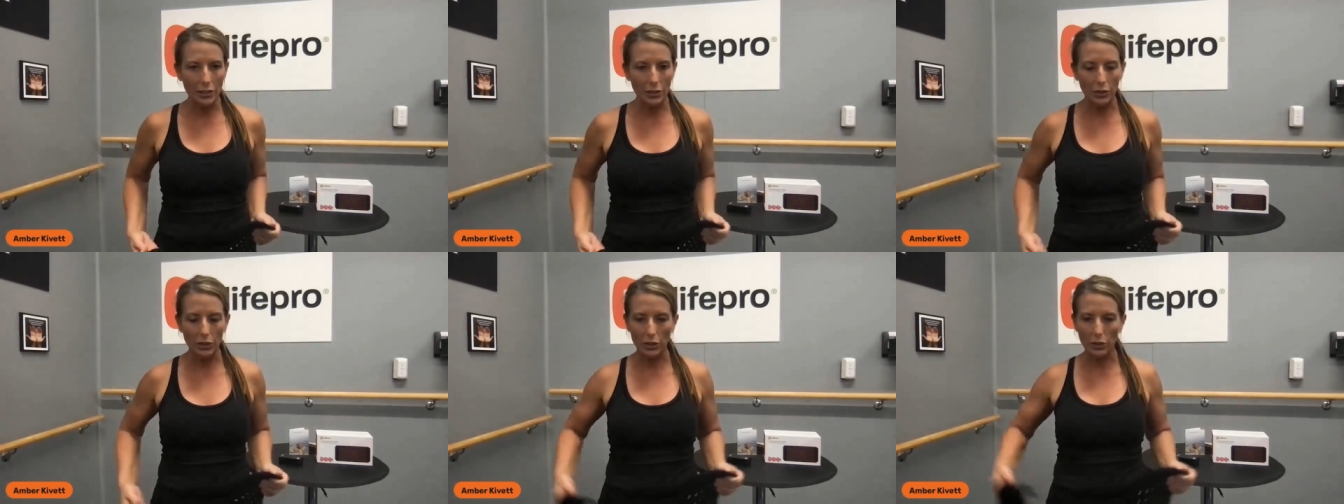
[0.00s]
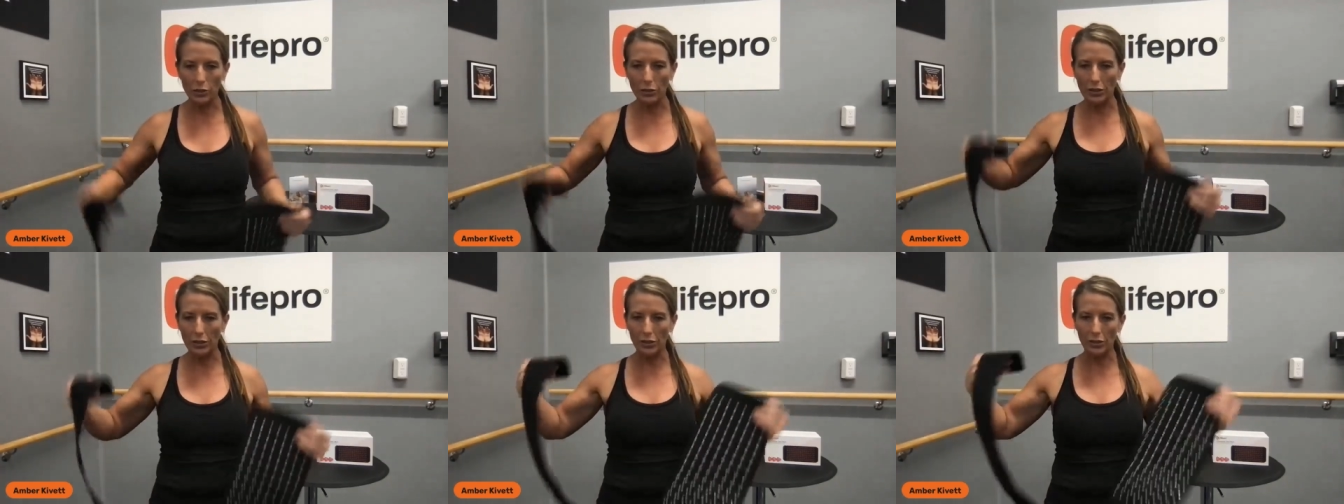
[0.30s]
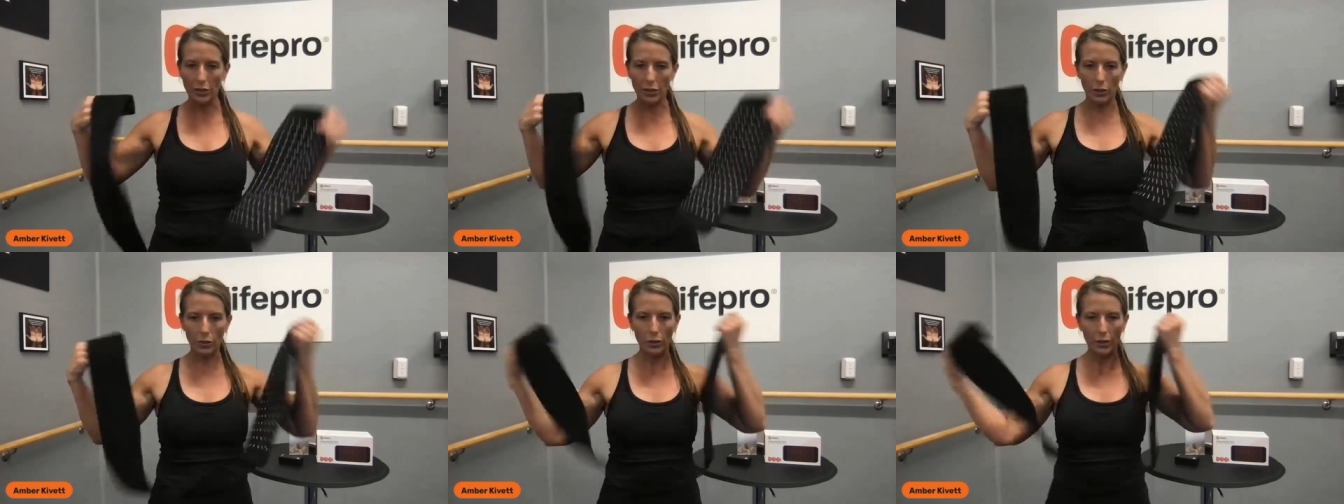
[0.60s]
you can use this
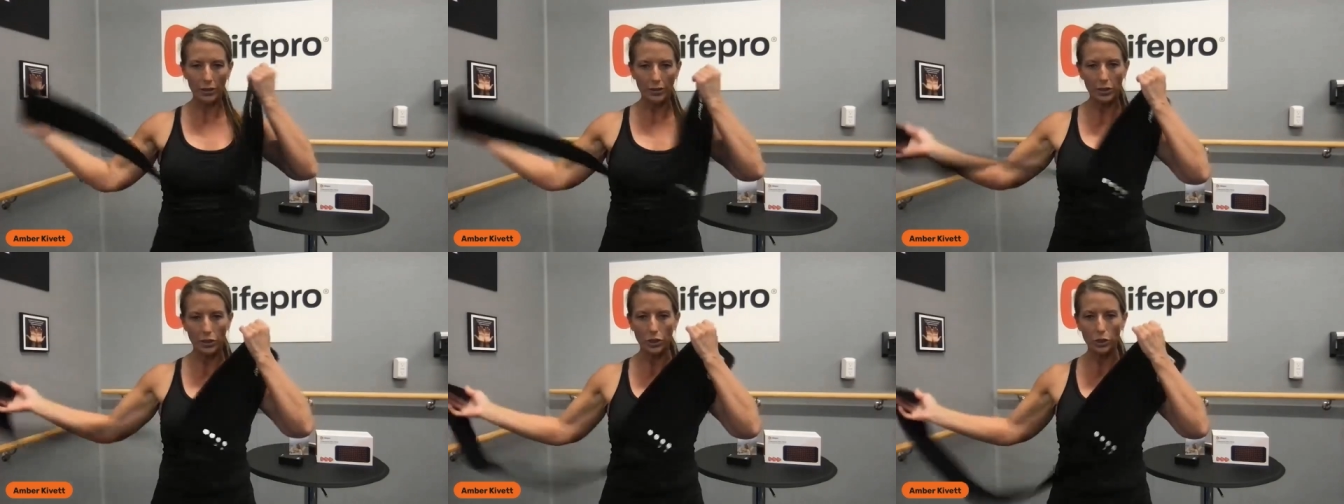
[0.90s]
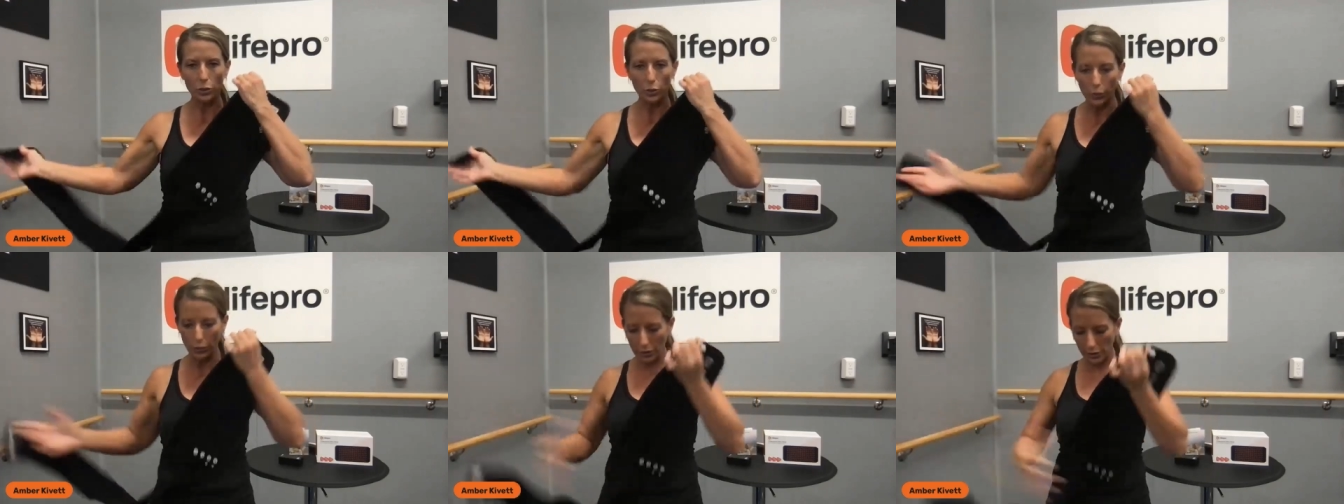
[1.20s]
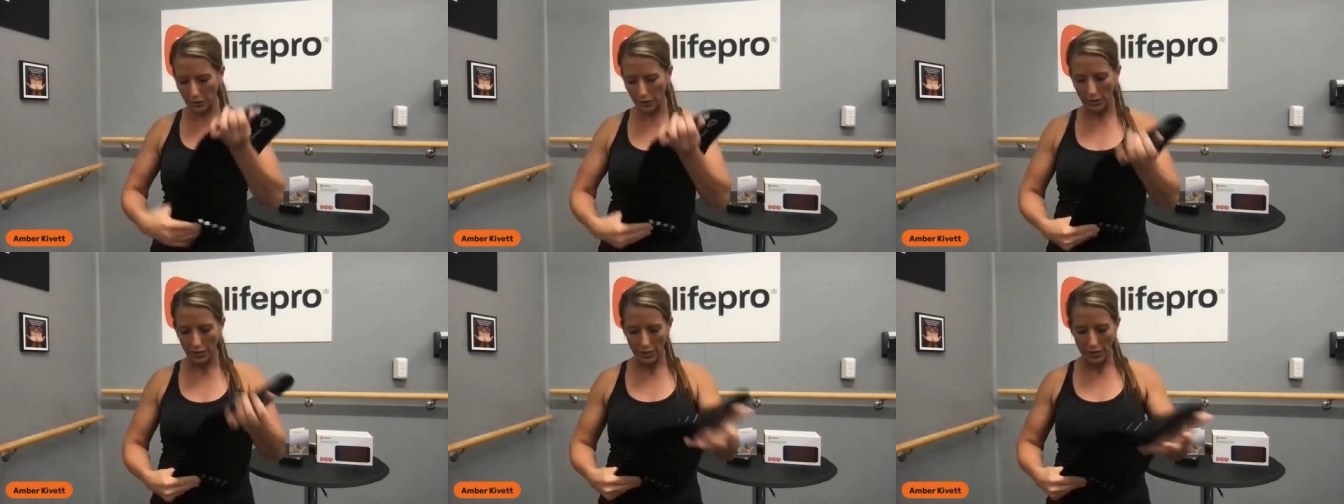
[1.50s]
across the
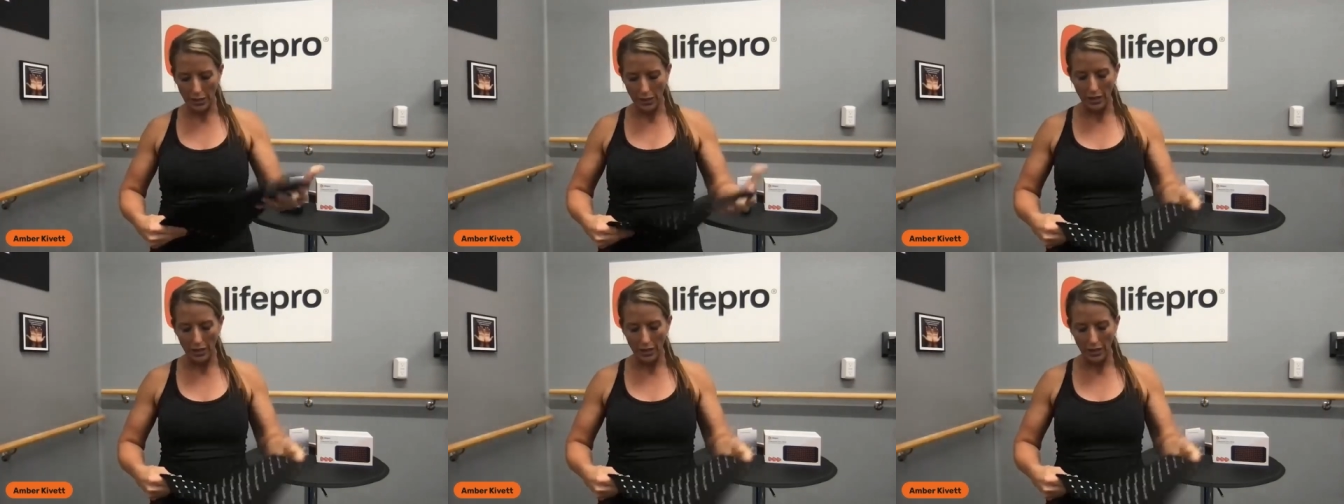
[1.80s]
shoulder.